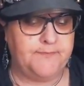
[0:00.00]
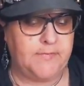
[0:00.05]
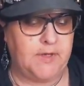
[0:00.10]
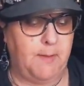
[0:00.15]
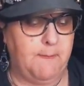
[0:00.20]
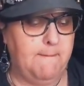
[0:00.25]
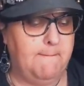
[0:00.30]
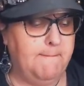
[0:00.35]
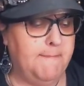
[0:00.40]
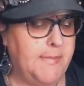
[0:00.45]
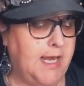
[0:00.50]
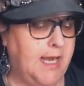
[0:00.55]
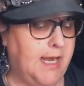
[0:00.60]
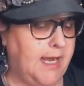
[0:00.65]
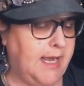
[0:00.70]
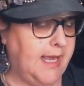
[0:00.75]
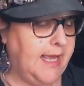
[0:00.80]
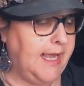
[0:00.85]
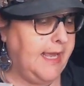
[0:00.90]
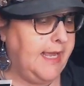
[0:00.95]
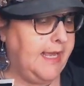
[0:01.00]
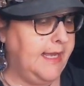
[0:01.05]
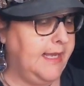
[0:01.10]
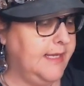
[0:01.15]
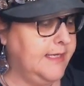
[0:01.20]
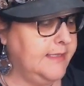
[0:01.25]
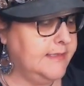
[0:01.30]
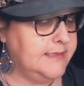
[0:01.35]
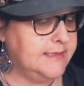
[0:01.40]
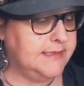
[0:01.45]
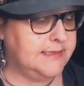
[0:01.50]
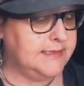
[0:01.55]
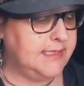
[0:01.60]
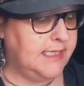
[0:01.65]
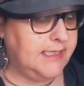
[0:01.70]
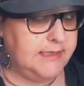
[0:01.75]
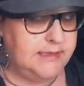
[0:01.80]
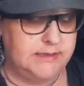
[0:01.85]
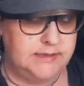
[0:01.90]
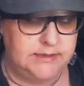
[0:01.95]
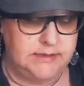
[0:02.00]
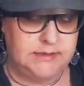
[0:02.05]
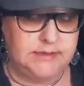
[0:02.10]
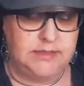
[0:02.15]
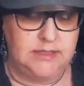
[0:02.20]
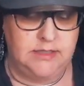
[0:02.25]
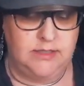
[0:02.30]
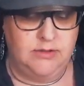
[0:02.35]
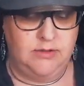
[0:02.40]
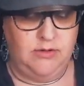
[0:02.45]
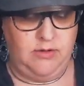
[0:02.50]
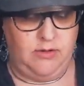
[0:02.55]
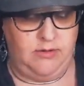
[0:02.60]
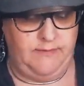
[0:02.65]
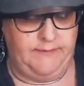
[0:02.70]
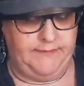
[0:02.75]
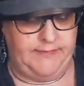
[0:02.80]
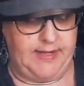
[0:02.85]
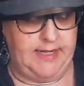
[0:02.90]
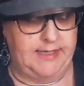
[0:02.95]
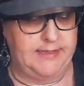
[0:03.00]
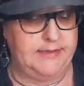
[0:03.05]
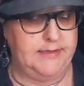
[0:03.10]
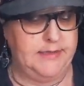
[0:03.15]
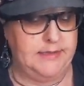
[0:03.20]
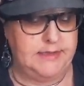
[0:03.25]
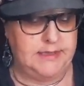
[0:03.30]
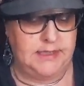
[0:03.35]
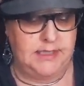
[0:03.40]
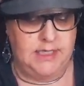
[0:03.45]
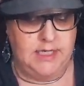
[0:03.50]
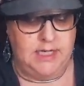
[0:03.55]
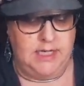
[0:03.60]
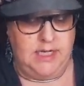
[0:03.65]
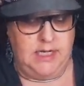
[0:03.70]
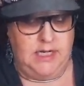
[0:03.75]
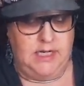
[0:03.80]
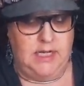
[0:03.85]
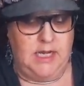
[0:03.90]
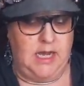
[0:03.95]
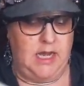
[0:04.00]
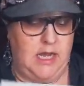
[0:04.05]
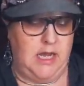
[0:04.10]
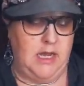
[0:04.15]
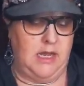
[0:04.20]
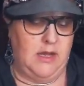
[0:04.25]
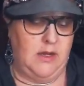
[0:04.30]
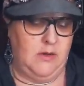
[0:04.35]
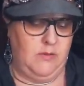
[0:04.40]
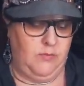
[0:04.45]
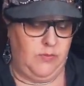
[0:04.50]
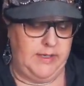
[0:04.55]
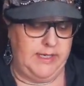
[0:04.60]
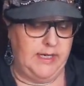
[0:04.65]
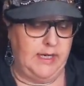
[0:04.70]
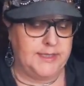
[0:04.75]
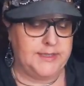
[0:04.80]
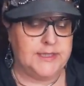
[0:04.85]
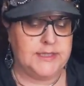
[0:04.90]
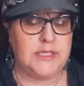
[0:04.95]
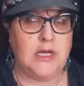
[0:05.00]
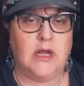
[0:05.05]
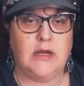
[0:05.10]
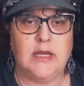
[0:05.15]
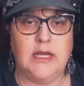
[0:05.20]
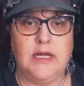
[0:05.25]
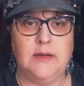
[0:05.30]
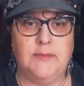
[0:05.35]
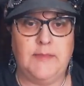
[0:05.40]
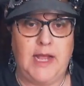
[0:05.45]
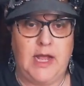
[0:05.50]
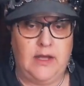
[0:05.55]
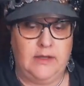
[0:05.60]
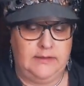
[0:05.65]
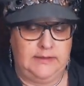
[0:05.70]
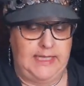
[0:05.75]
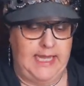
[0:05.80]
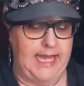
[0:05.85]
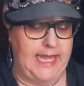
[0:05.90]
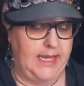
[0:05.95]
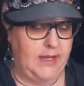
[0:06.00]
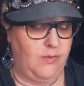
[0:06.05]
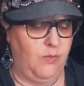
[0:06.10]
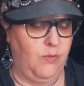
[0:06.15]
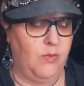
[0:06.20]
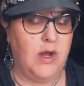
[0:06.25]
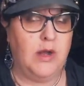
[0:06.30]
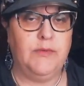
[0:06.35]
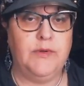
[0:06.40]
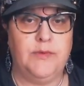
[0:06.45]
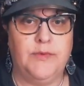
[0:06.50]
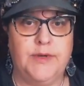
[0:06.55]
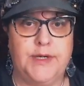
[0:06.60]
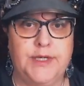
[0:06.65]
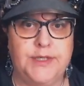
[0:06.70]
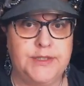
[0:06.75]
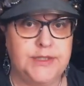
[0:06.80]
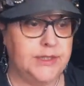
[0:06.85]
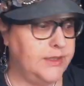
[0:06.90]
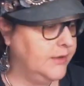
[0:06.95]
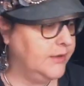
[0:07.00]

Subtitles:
my son's girlfriend, we got to talking about like what we want to do,